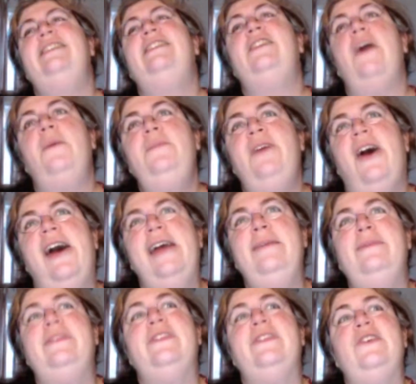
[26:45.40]

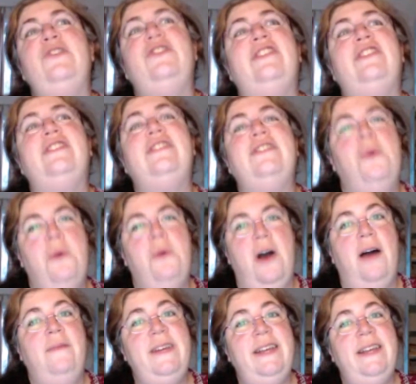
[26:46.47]
Sometimes they're just so
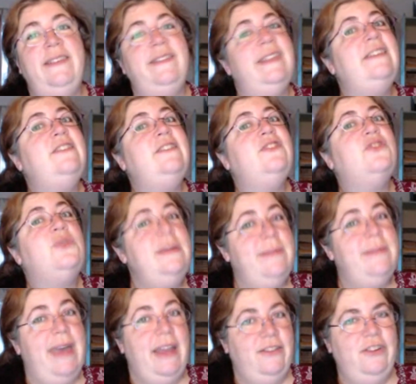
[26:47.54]
obvious, they scream
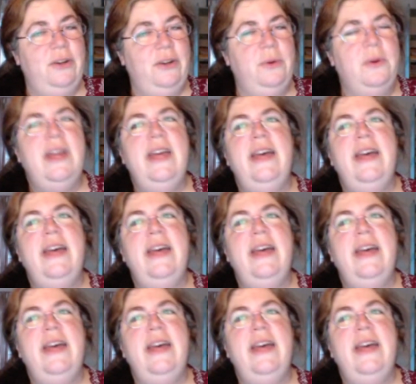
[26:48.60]
at you.